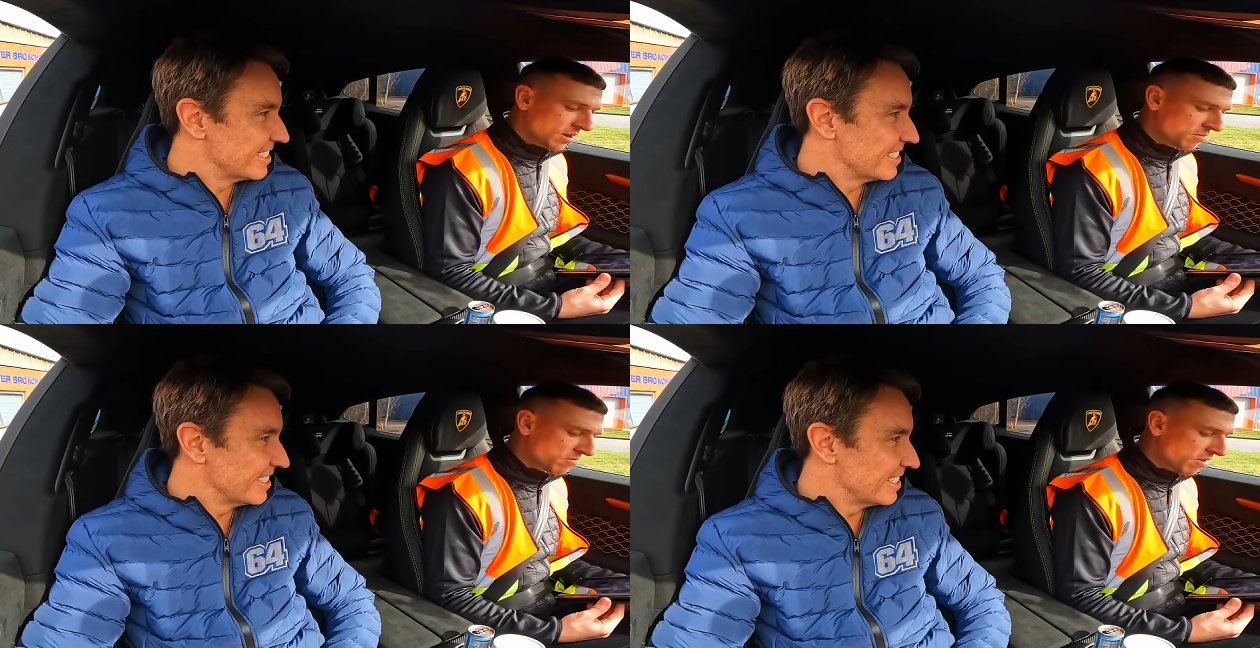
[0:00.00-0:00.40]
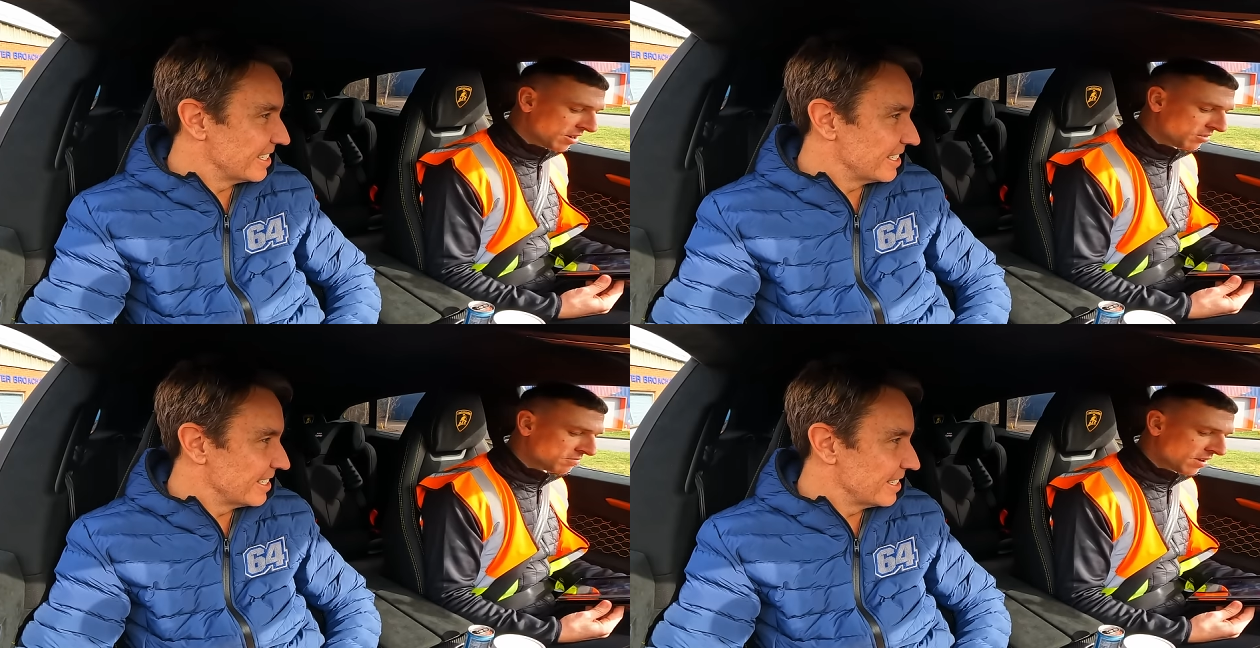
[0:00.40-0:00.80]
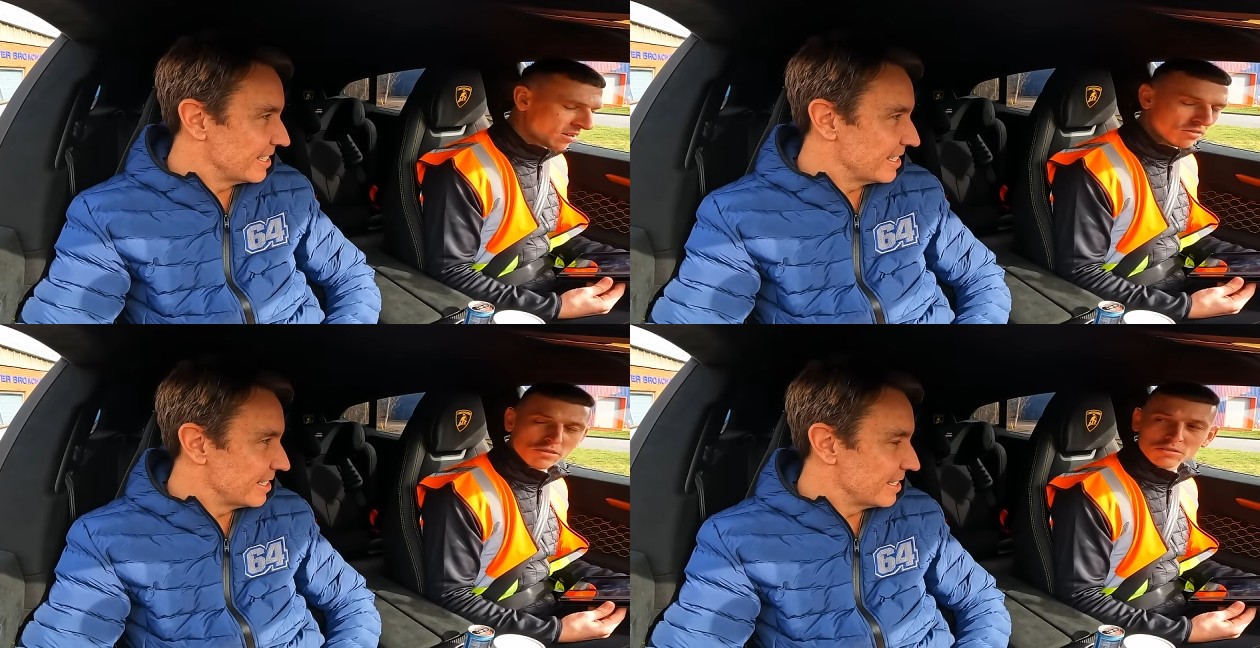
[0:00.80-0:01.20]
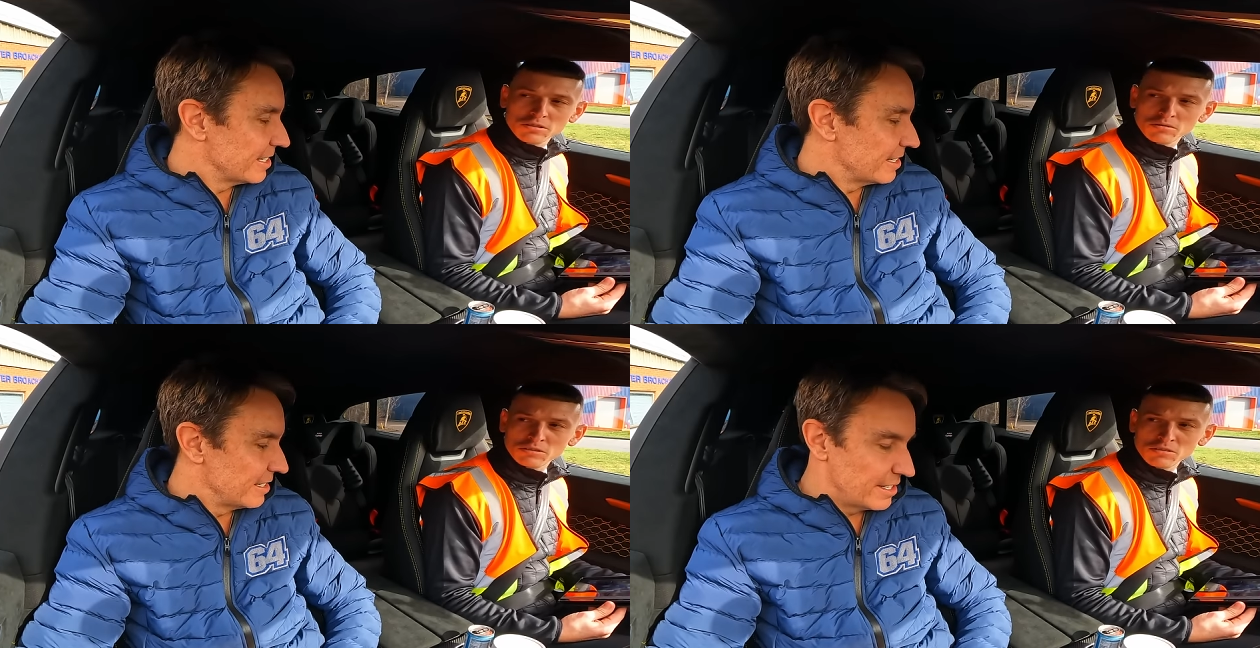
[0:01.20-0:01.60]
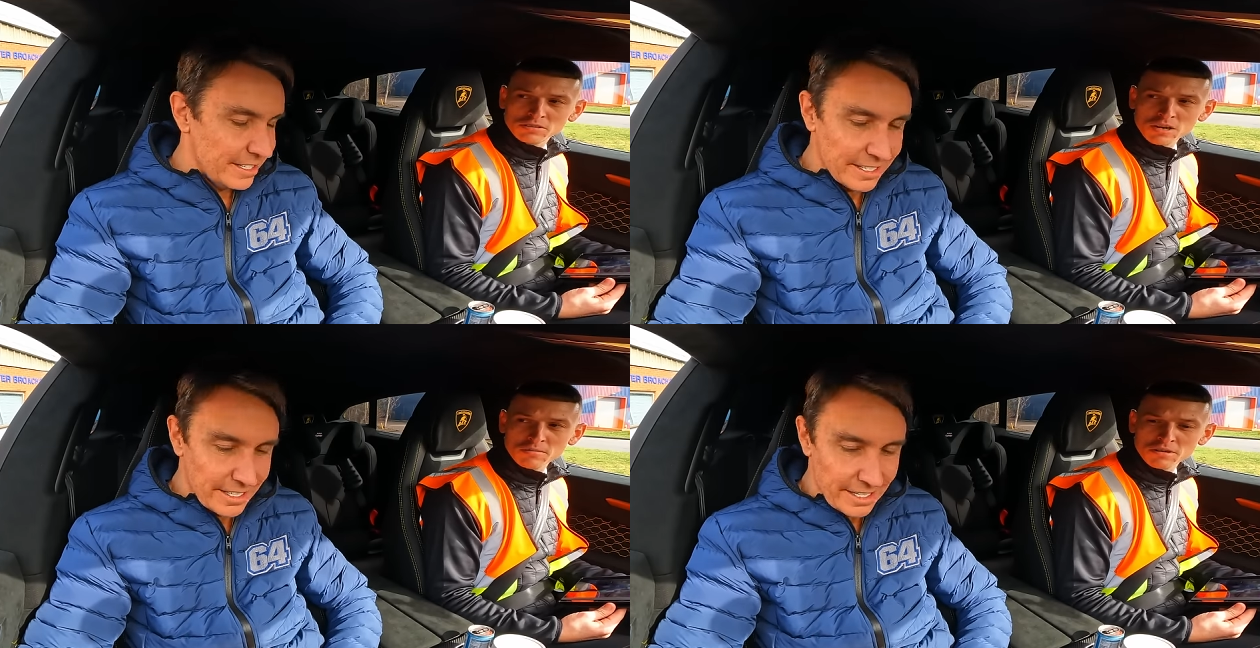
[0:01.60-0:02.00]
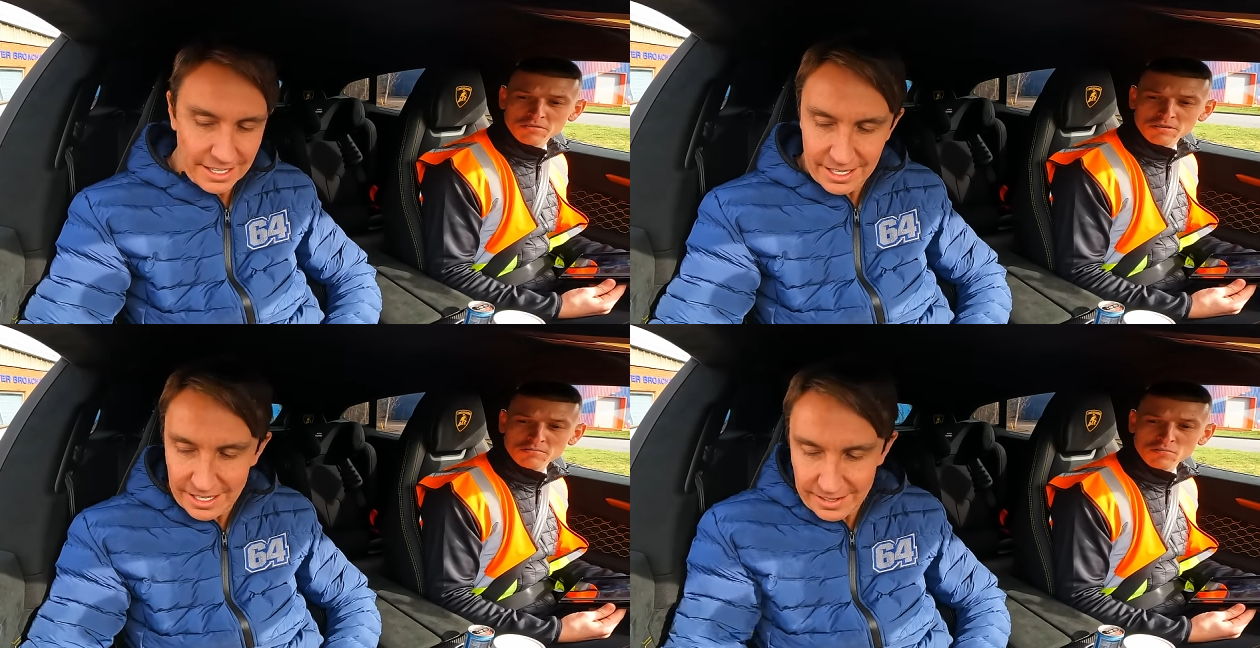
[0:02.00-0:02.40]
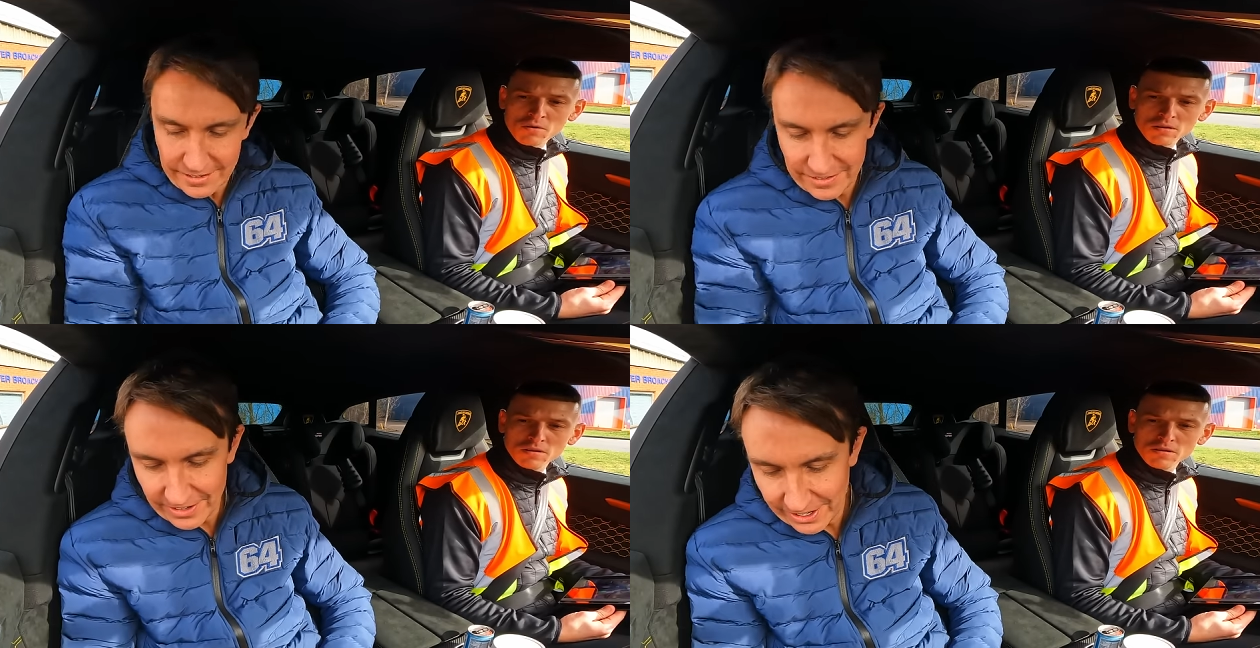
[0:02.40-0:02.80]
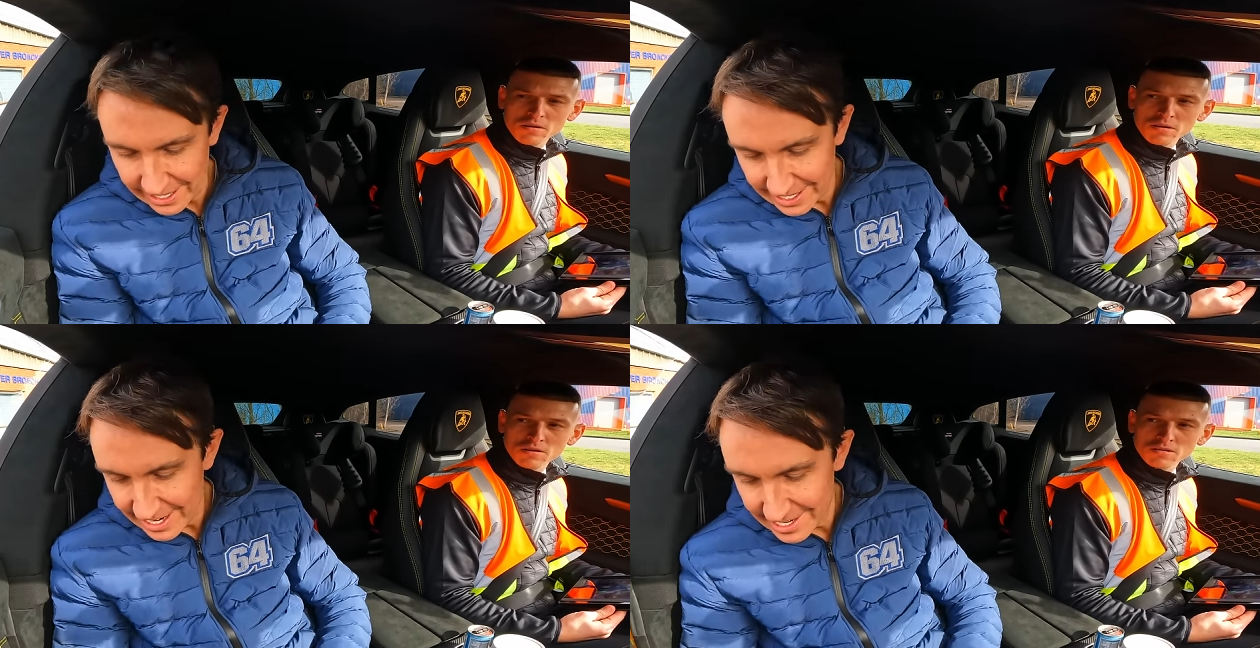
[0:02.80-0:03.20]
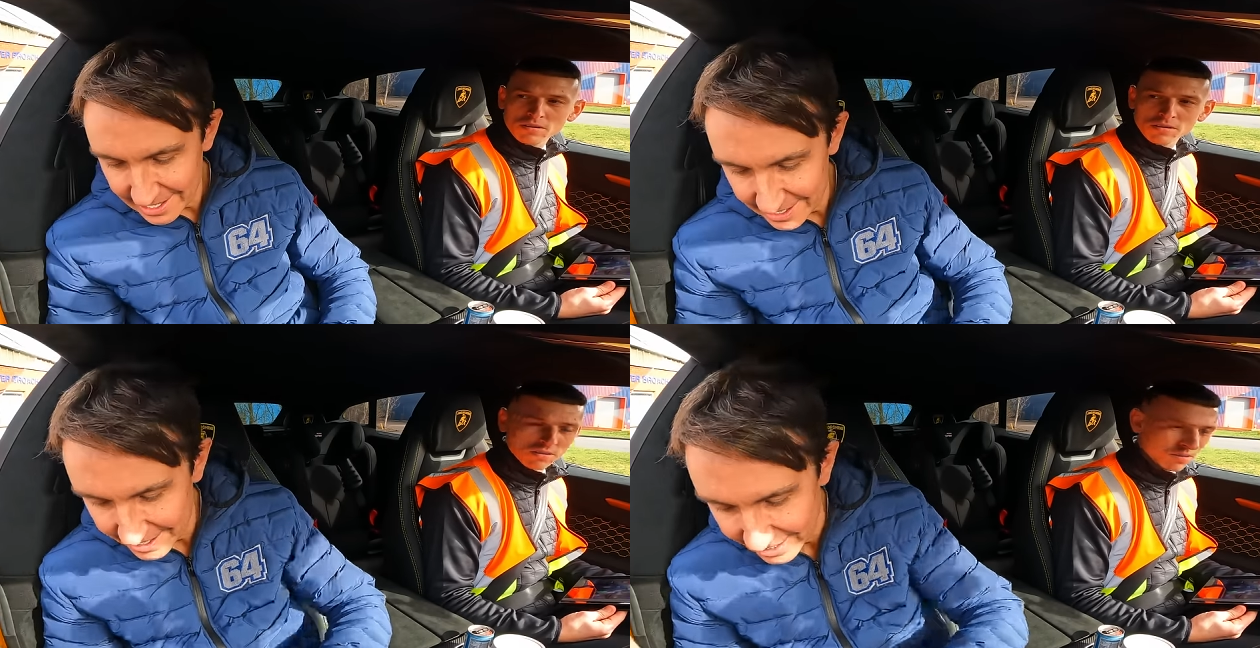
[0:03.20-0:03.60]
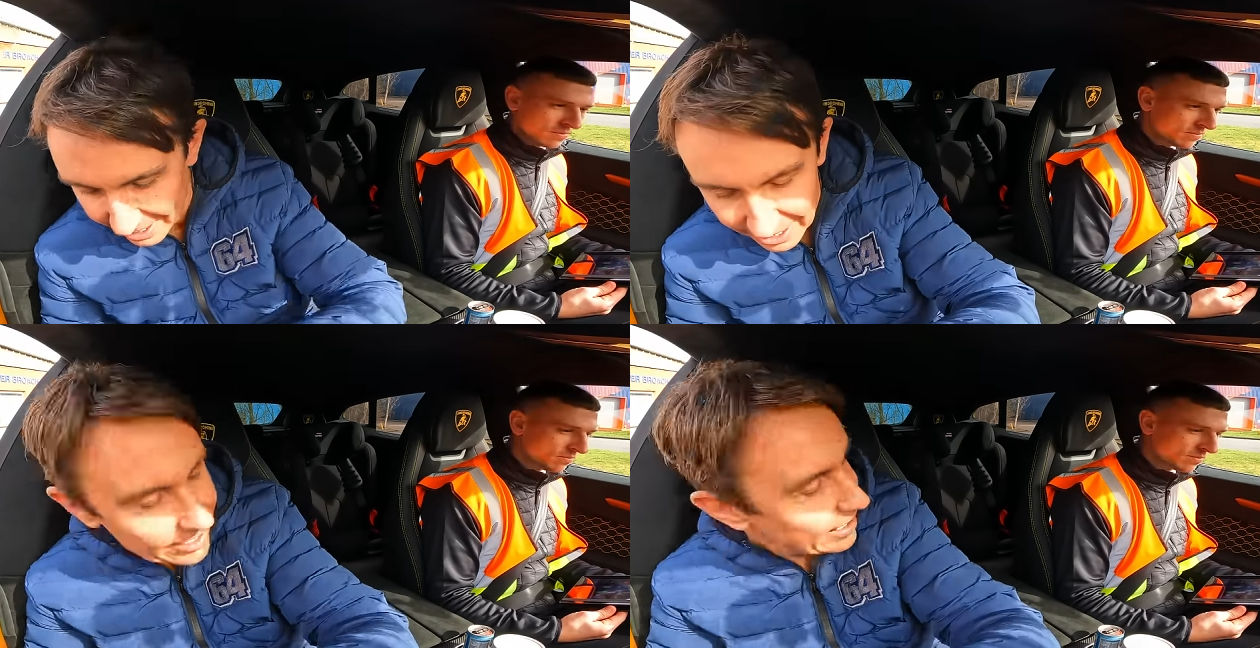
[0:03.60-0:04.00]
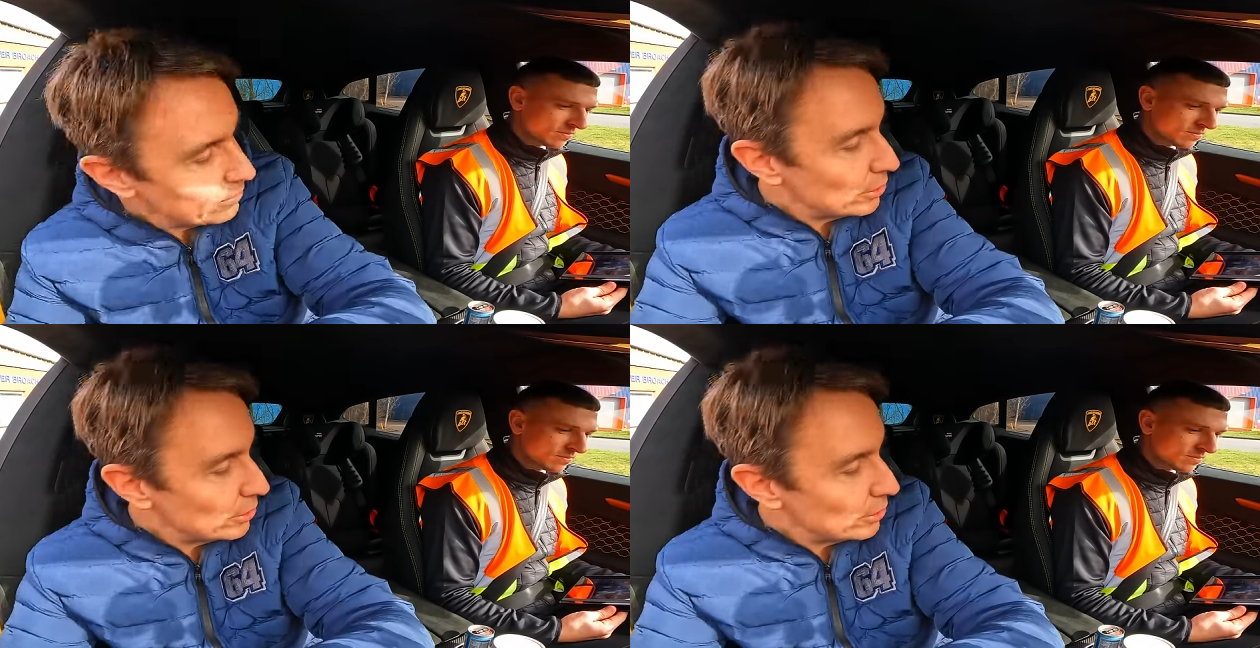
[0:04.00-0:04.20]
Speaker 1: I'm afraid you failed. Would you like to tell me the reason why? I don't even hear